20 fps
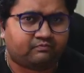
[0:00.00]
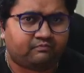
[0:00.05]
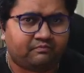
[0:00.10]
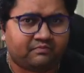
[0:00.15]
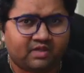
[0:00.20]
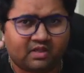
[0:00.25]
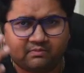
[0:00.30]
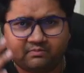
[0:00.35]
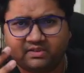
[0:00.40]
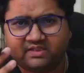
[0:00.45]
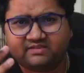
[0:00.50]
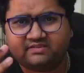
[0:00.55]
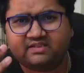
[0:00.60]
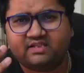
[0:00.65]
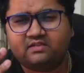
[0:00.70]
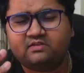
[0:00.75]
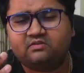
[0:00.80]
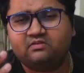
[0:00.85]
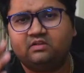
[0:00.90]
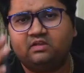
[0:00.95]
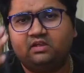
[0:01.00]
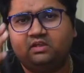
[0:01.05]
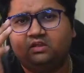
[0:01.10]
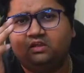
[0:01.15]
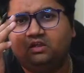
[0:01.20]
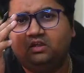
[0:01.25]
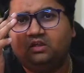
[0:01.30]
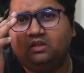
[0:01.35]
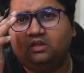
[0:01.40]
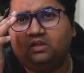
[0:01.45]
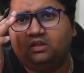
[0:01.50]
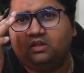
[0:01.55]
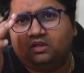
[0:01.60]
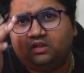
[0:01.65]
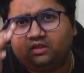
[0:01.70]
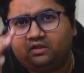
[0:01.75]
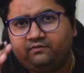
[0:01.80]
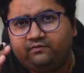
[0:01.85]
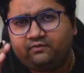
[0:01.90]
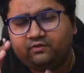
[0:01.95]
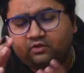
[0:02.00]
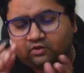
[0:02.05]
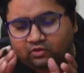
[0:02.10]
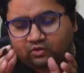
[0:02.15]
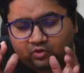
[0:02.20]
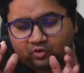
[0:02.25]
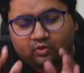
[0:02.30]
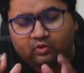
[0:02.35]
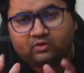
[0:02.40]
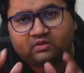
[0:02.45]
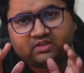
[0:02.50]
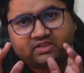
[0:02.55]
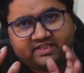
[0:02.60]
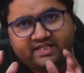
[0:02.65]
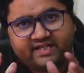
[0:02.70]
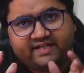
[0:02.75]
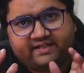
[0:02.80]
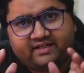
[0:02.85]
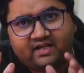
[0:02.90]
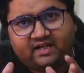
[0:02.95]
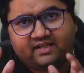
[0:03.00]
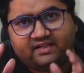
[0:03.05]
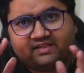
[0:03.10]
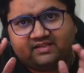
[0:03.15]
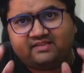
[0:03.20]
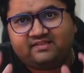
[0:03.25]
But essentially, if your core data is